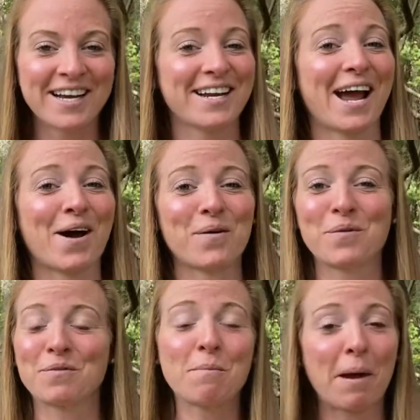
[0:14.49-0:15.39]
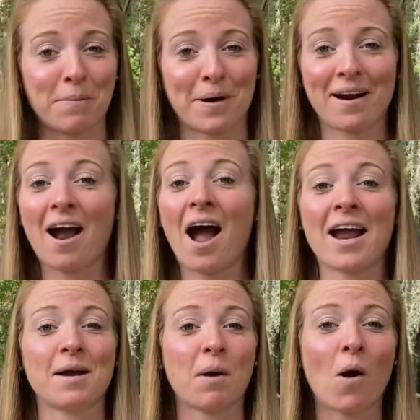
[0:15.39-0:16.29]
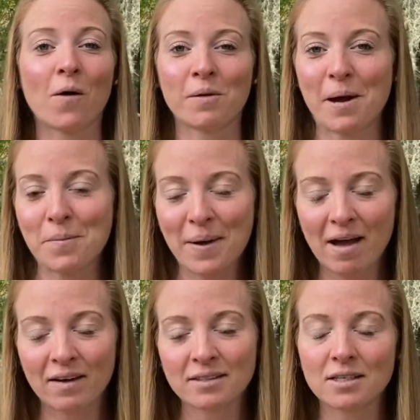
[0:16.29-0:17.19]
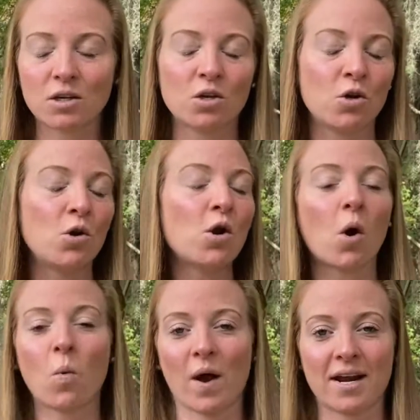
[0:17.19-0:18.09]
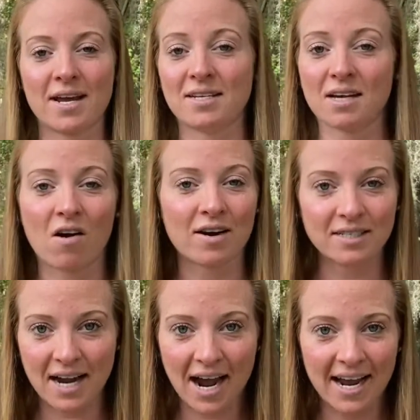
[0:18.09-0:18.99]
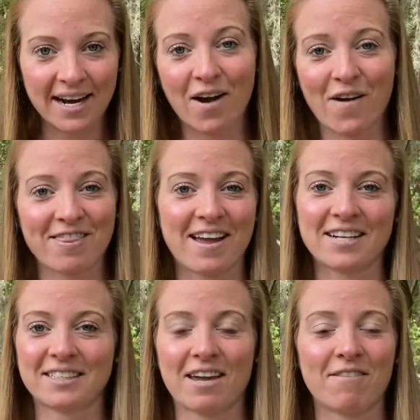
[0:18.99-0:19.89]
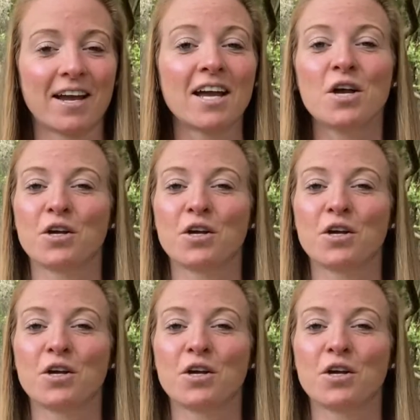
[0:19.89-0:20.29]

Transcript: Now, remember, I am all about balance. No one is on a diet on Thanksgiving.